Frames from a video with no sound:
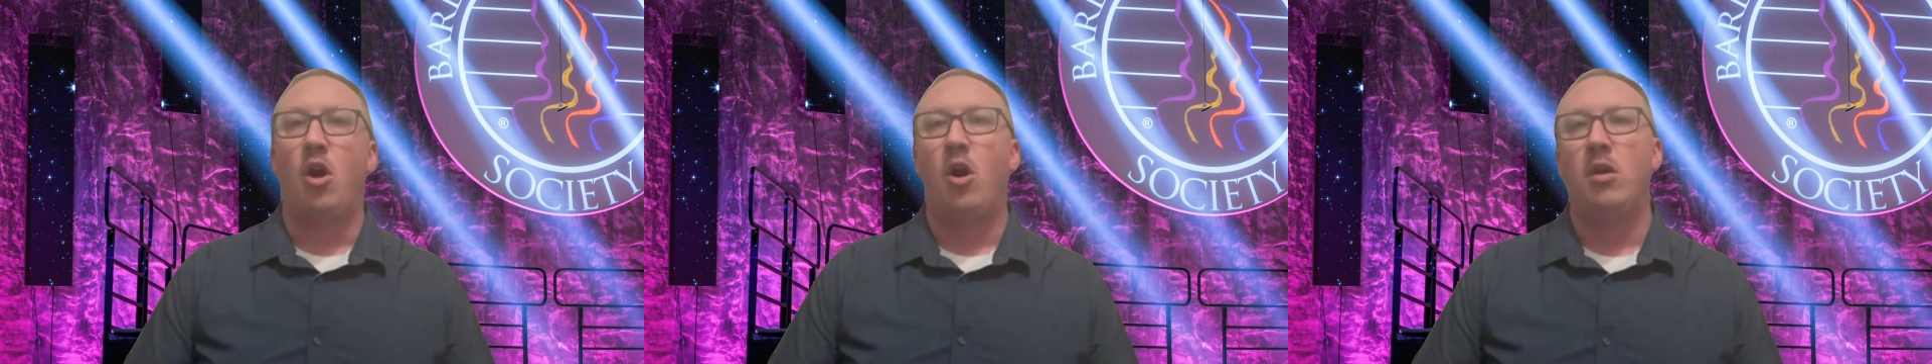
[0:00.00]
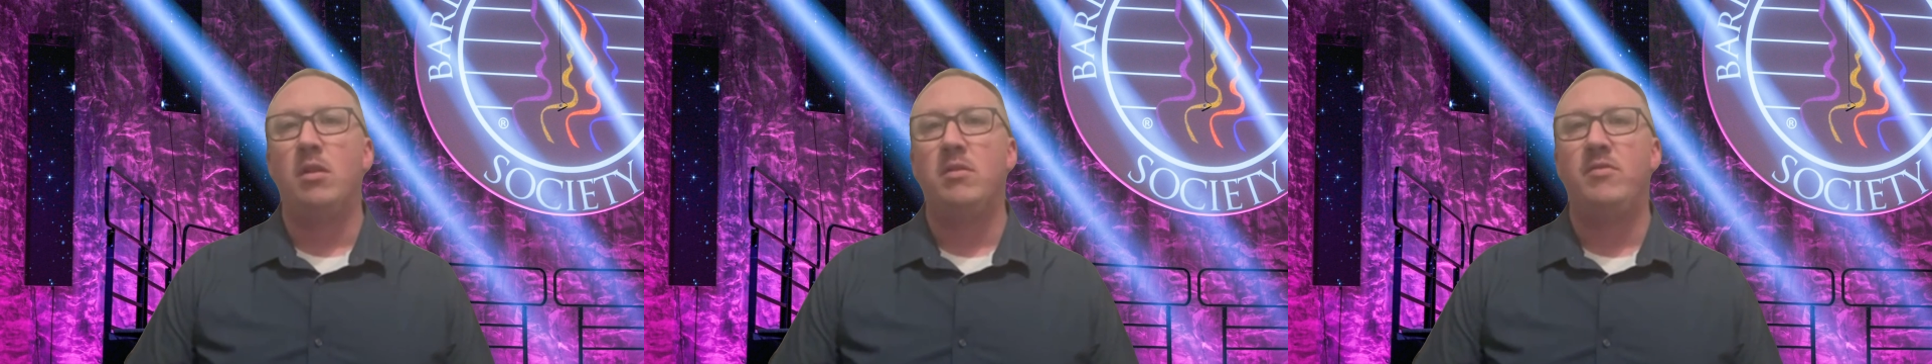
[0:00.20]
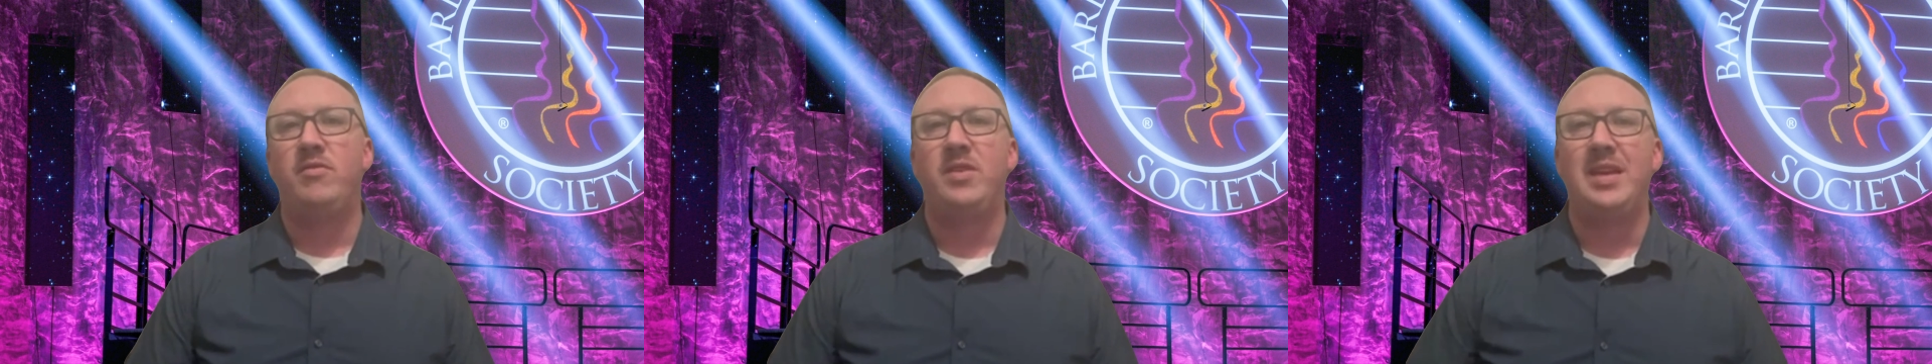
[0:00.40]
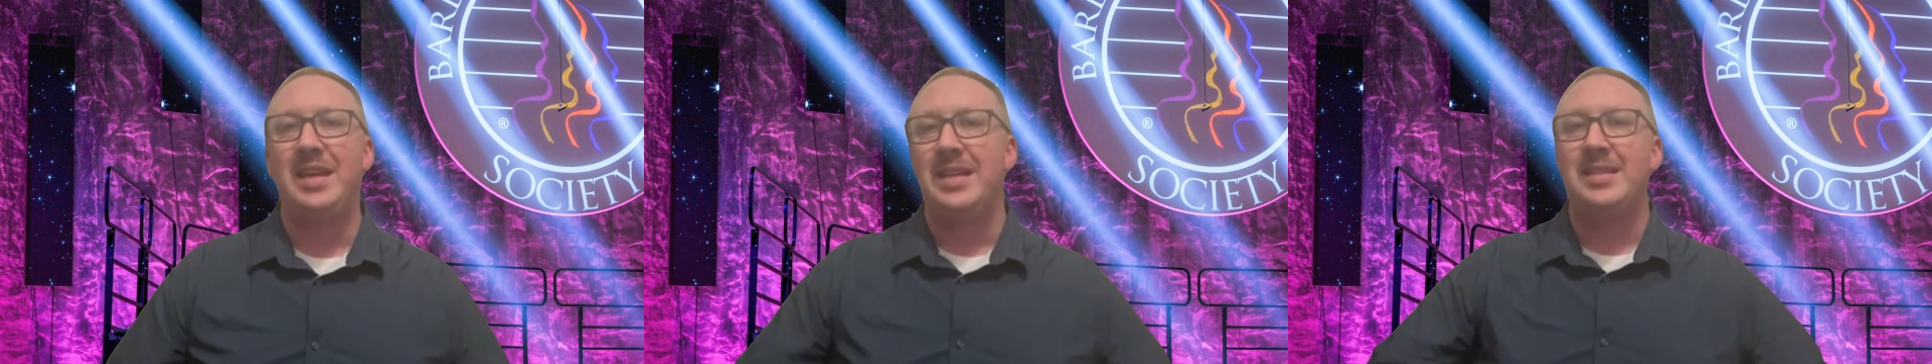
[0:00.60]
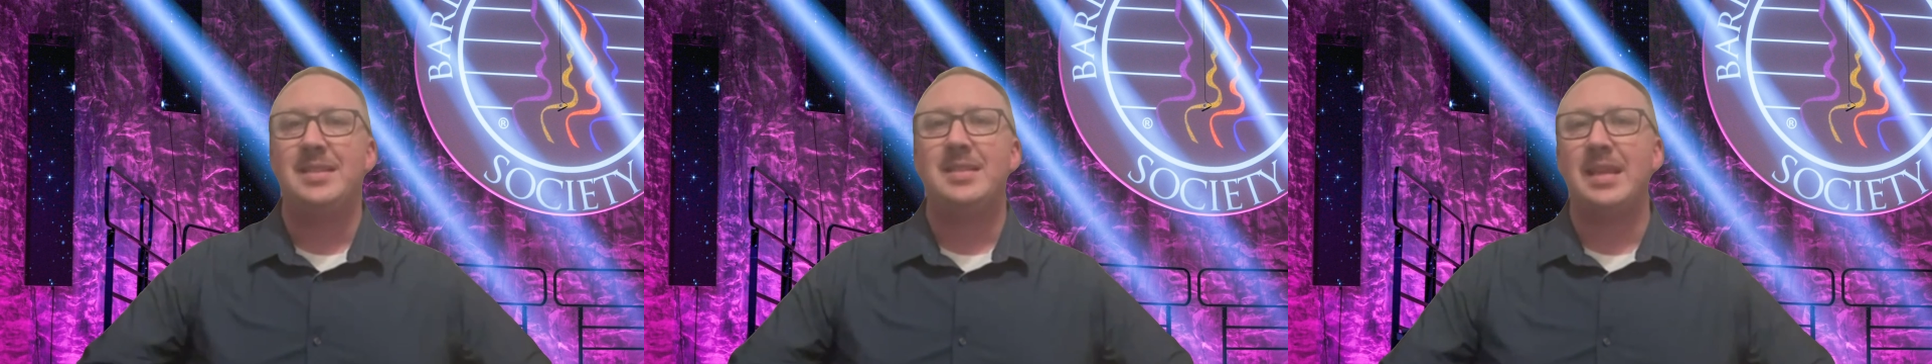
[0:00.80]
all of the
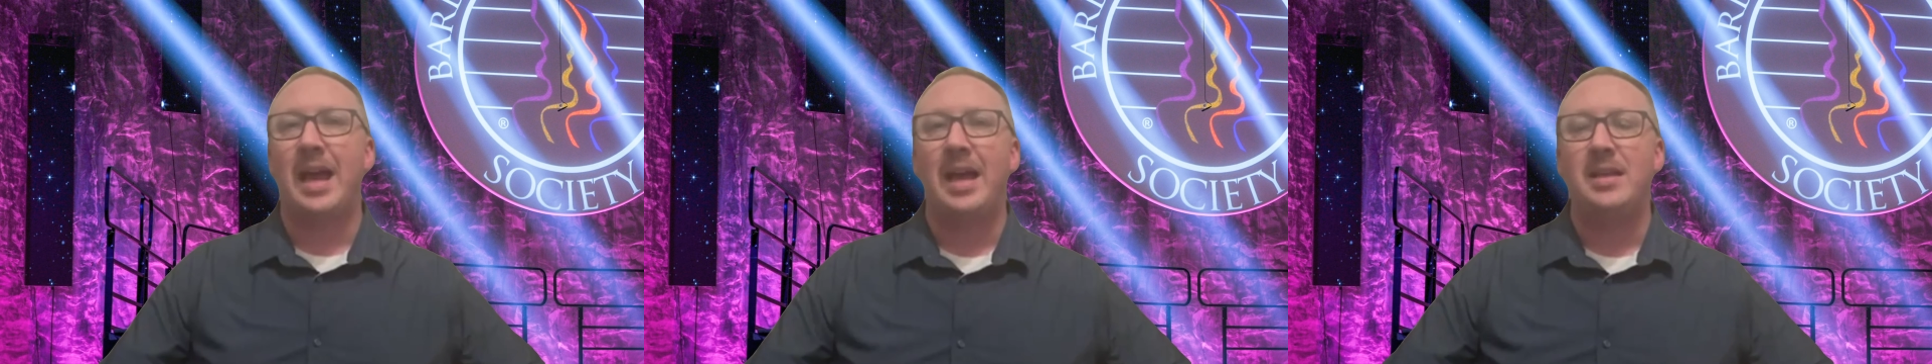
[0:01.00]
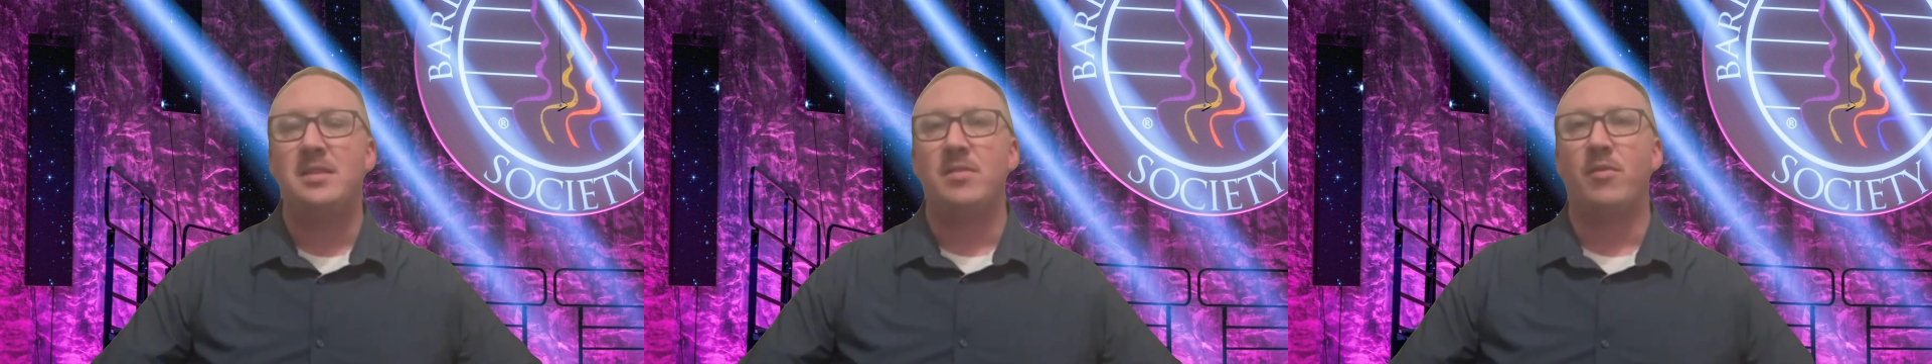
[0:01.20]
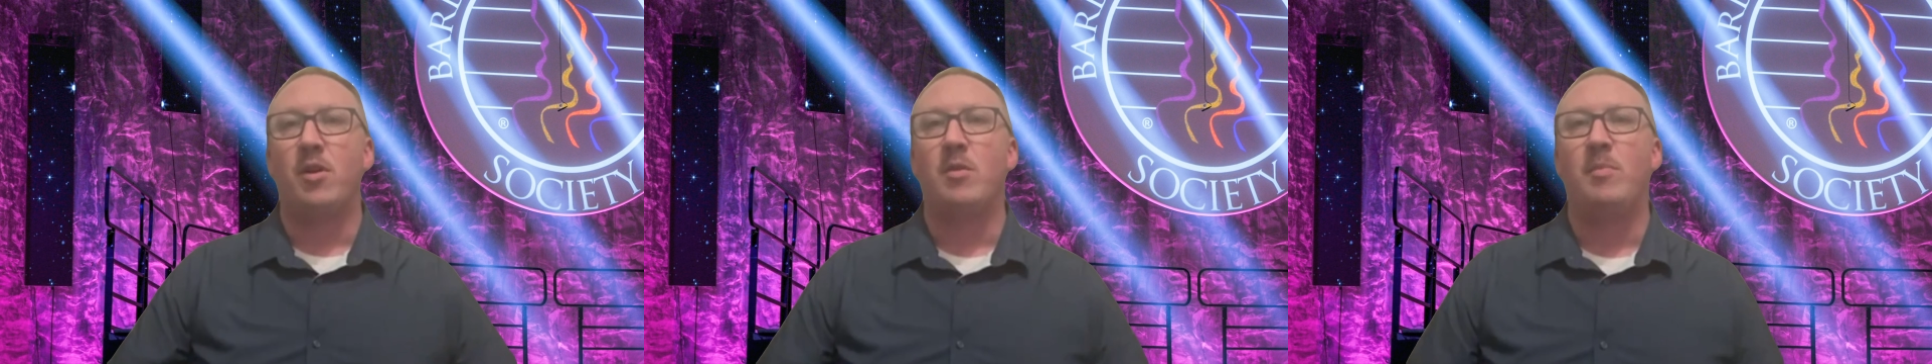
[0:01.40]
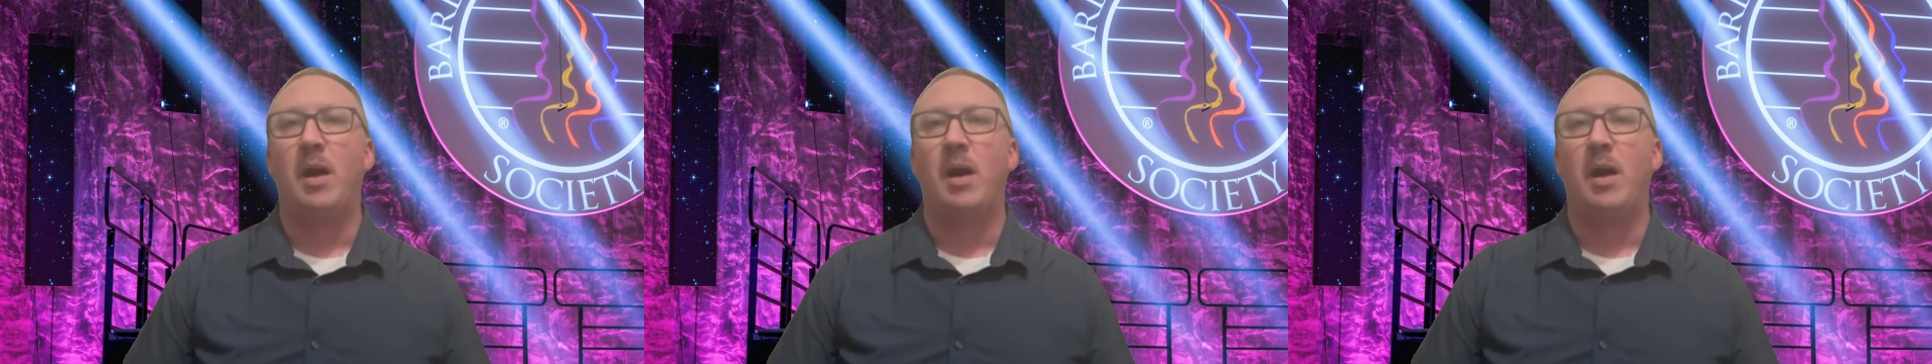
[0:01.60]
insides of our